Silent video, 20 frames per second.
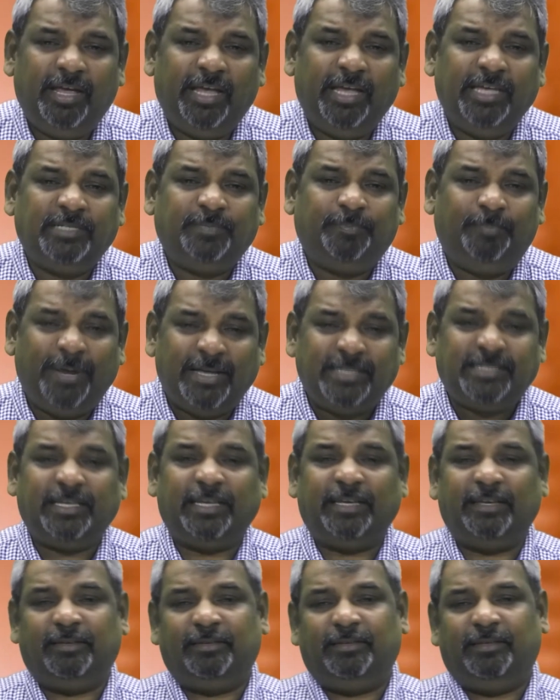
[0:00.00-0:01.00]
his
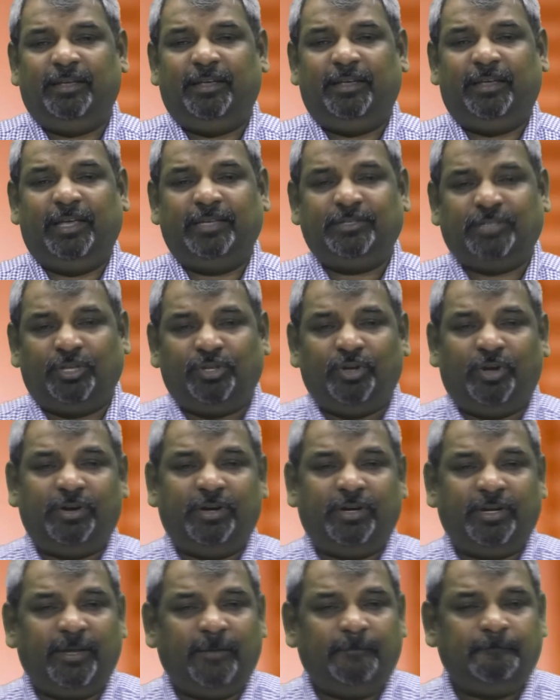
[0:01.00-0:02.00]
blessing, his
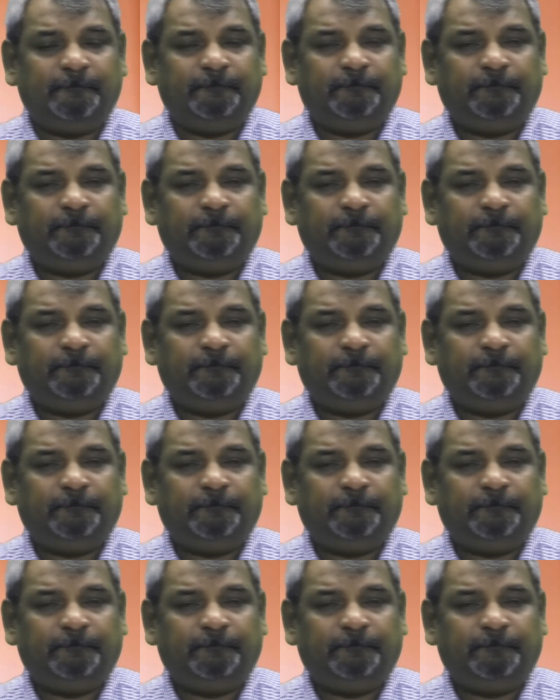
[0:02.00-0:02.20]
authority.